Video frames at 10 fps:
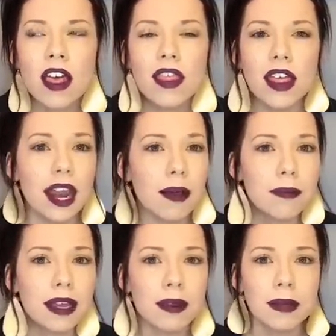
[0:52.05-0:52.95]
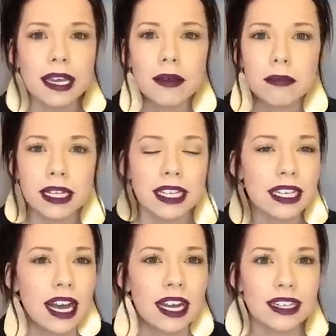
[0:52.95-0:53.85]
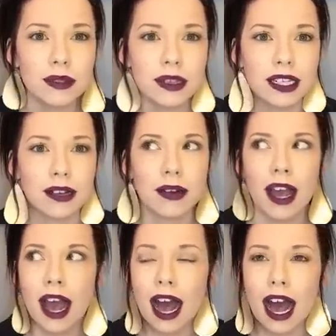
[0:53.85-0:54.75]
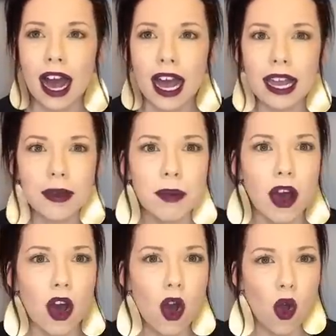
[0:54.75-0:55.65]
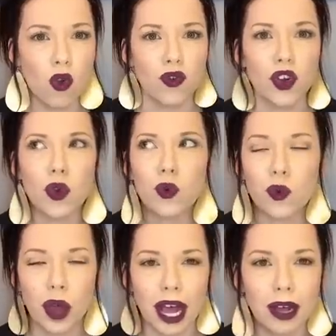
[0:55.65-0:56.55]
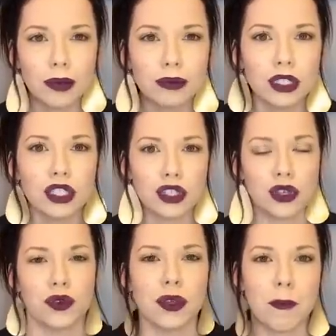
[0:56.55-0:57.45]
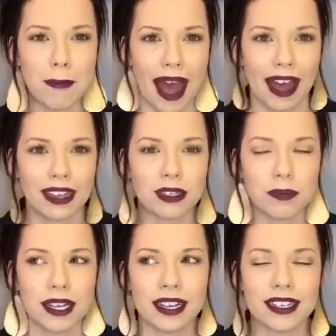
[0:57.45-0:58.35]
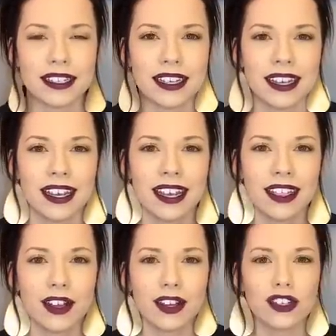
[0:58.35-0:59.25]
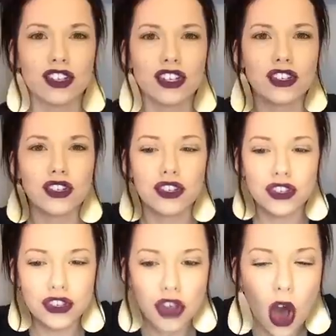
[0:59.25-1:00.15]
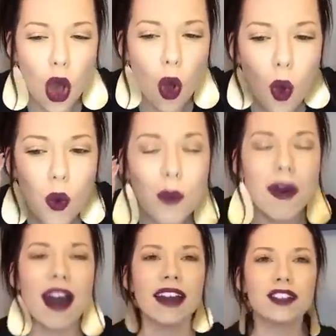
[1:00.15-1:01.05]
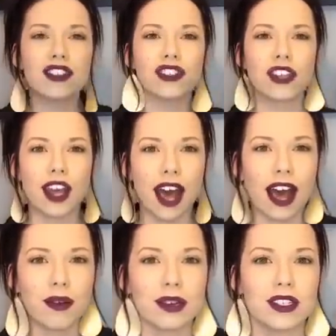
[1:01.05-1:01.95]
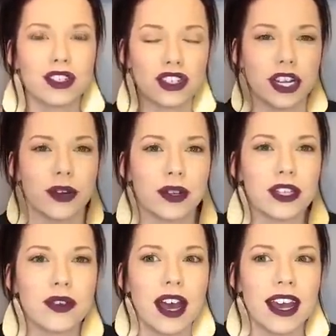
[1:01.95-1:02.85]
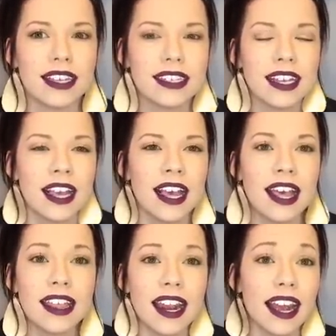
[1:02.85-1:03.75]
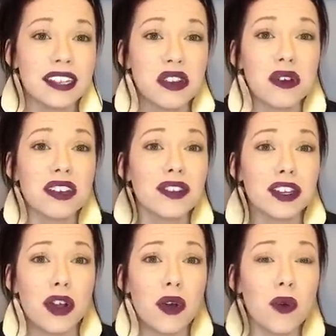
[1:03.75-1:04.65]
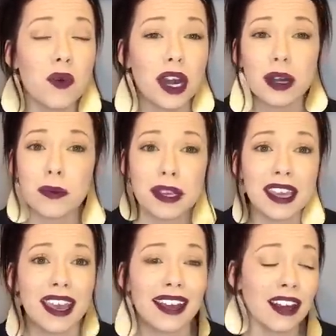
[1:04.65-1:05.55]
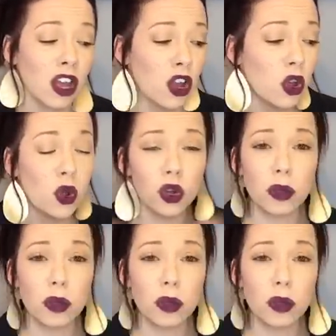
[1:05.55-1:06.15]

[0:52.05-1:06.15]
that I'm going to be completely honest with you. I am overwhelmed to the max because there is just so much that I want to share with you guys that I don't even know where to begin, who